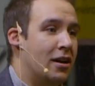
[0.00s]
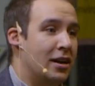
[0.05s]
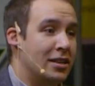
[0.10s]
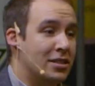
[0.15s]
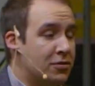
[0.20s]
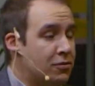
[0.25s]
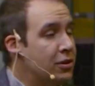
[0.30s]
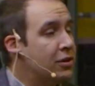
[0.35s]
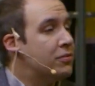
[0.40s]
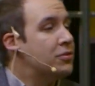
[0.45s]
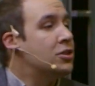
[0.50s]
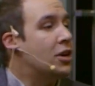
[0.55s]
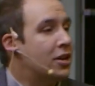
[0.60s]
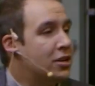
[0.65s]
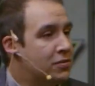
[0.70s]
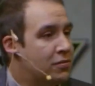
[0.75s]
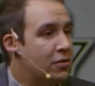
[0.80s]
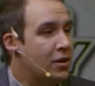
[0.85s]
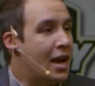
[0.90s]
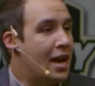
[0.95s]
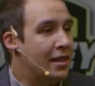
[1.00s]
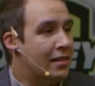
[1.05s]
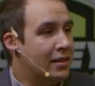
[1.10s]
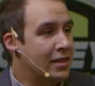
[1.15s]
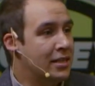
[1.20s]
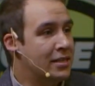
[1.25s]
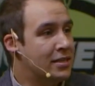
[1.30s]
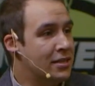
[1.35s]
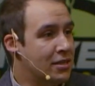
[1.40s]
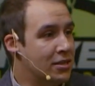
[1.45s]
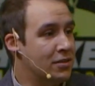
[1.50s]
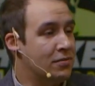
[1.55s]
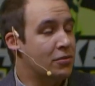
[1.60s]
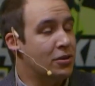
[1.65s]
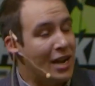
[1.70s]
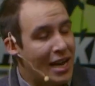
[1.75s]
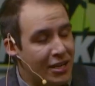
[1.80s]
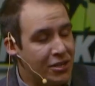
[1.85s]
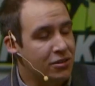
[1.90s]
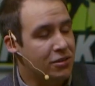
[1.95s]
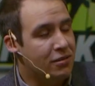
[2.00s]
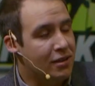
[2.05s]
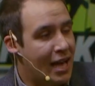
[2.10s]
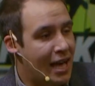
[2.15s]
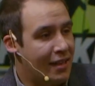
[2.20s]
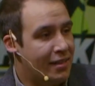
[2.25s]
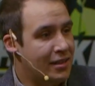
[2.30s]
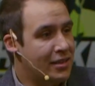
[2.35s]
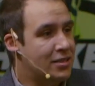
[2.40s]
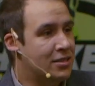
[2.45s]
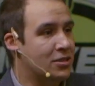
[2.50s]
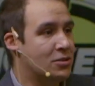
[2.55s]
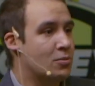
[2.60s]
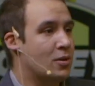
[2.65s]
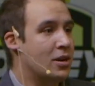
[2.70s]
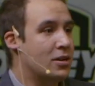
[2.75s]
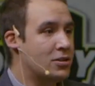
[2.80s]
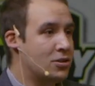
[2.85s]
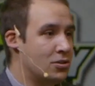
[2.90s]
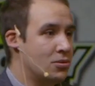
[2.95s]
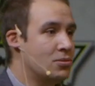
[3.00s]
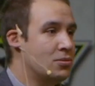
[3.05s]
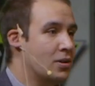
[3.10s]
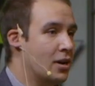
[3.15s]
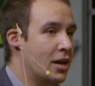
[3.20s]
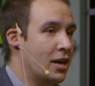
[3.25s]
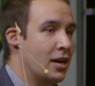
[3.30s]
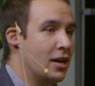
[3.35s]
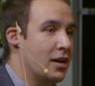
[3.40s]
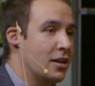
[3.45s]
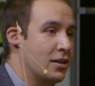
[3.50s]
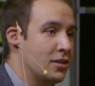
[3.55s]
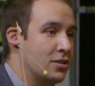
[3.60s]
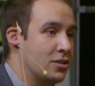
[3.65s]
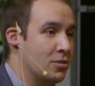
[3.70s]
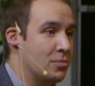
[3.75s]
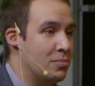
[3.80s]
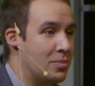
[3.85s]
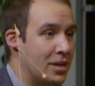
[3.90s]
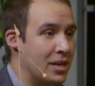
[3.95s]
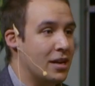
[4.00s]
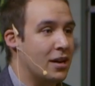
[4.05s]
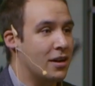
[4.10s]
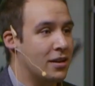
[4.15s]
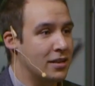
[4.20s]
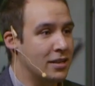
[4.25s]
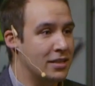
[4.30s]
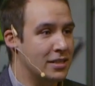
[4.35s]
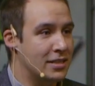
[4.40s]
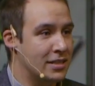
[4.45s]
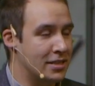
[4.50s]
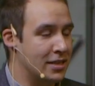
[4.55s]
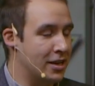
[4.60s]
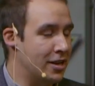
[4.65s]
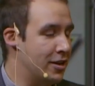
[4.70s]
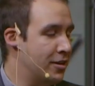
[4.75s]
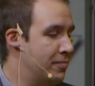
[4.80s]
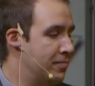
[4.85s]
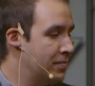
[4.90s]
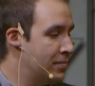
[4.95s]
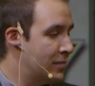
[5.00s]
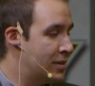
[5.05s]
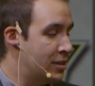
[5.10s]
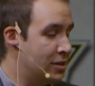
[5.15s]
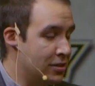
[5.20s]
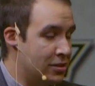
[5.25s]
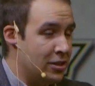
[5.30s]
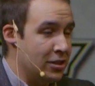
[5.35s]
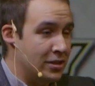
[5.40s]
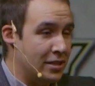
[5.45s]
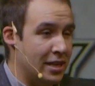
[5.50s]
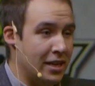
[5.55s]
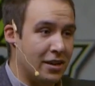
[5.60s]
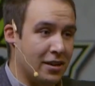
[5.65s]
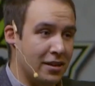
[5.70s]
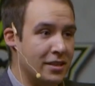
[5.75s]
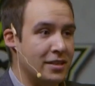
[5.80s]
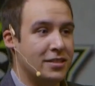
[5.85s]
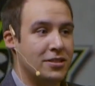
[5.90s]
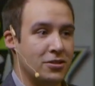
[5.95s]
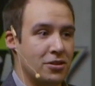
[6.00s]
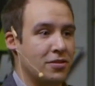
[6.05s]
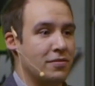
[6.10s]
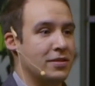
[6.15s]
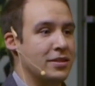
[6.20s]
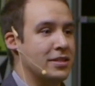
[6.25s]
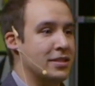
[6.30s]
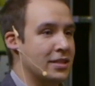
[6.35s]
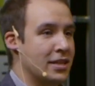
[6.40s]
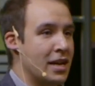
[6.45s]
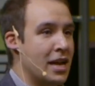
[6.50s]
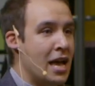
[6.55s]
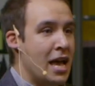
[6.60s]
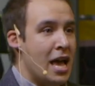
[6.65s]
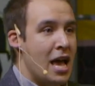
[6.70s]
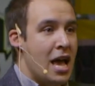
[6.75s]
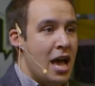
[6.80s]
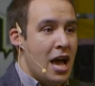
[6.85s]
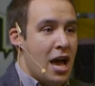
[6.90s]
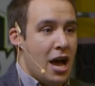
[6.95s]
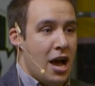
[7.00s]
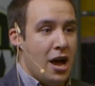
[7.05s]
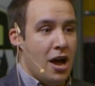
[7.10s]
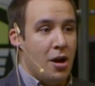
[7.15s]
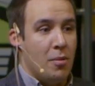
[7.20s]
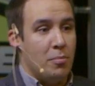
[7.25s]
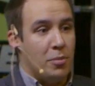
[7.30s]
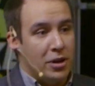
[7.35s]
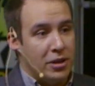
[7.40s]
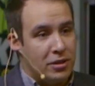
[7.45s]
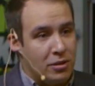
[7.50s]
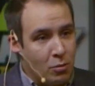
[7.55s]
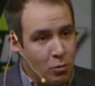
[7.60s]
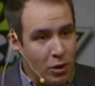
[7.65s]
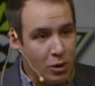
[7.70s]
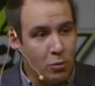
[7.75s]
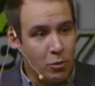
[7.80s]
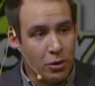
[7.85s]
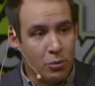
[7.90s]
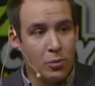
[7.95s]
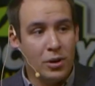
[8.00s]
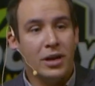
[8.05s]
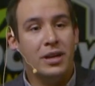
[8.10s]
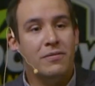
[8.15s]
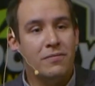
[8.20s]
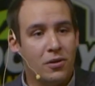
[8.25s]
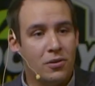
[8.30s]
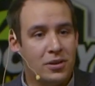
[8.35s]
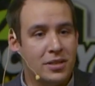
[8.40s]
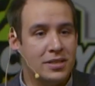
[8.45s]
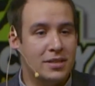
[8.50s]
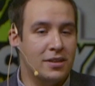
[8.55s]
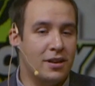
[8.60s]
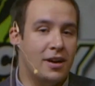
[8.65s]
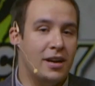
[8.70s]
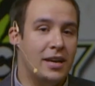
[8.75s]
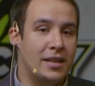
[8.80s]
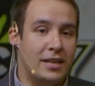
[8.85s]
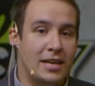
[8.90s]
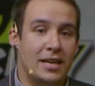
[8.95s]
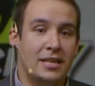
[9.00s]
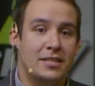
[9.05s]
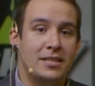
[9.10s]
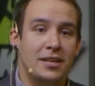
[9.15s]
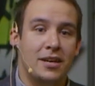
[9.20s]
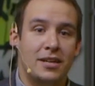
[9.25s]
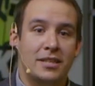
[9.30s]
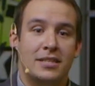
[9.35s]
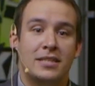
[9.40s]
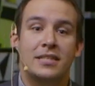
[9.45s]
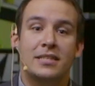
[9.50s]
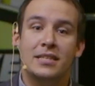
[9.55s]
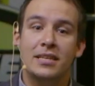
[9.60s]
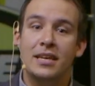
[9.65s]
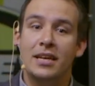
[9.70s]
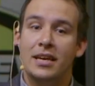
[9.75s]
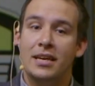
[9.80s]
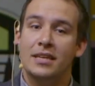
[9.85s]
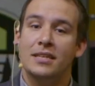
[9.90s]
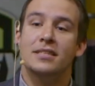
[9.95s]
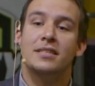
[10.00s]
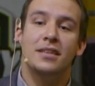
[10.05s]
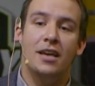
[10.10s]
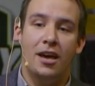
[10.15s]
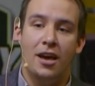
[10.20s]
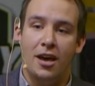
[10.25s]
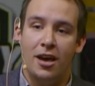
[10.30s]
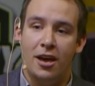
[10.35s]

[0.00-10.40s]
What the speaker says: it's free of charge for athletes, for national athletes as well to be on this, to take on this service. But what we're really focusing on at the SDRCC is